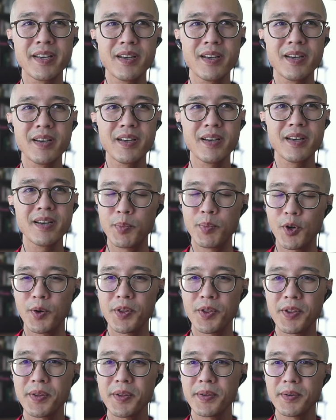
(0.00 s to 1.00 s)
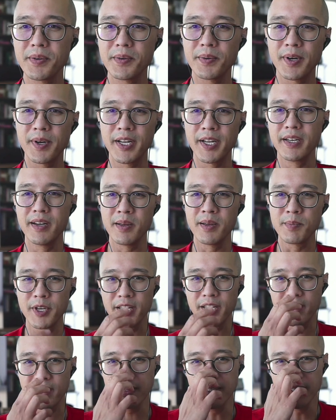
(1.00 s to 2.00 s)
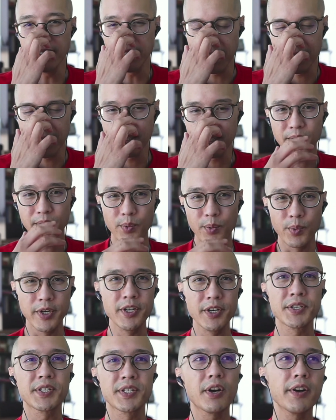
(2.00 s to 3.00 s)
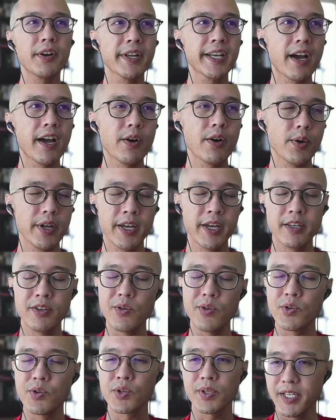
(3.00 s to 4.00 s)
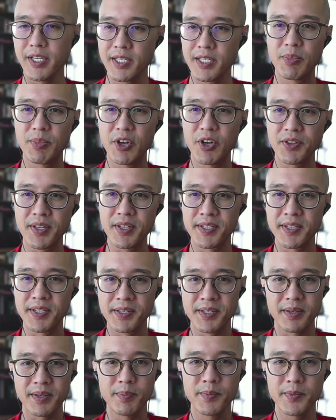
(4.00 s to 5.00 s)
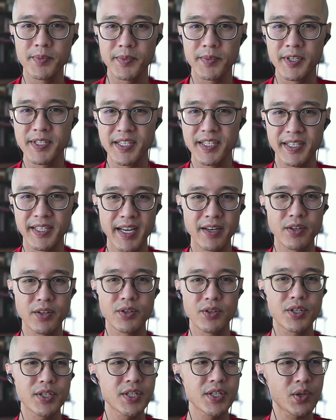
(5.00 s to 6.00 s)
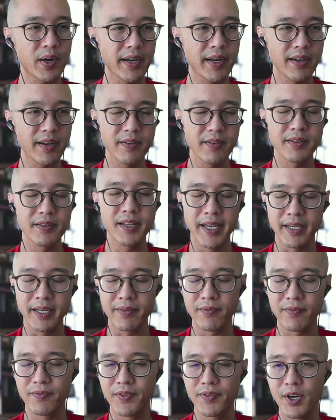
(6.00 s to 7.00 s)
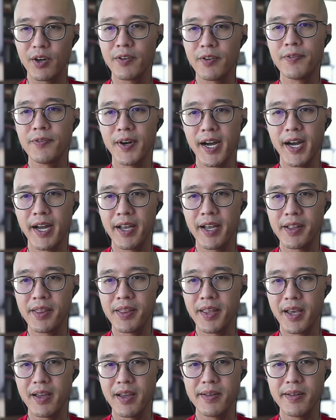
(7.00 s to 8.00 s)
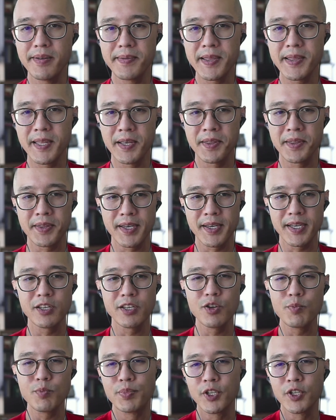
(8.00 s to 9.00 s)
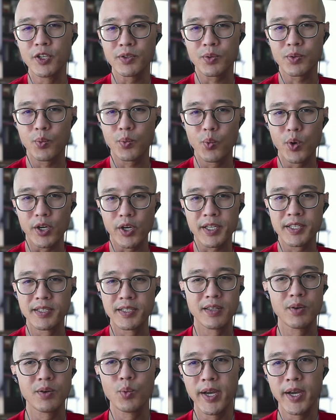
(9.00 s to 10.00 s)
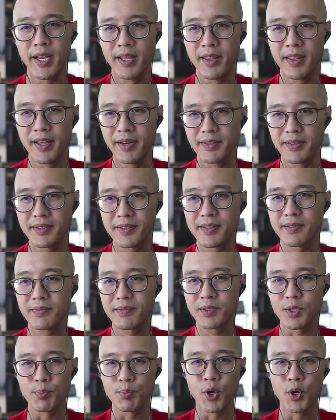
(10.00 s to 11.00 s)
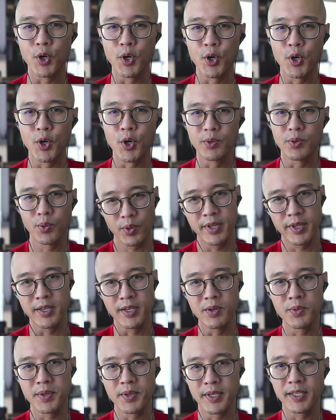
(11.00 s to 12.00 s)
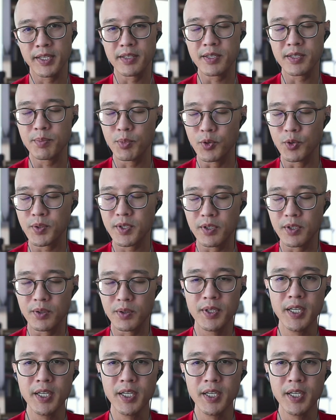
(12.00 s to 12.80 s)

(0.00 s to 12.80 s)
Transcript: about both, right? I mean, when you're starting out, it usually is about the system, because again, you're just trying to like verify that the thing you built works in the way that it's supposed to, or that you think it's supposed to.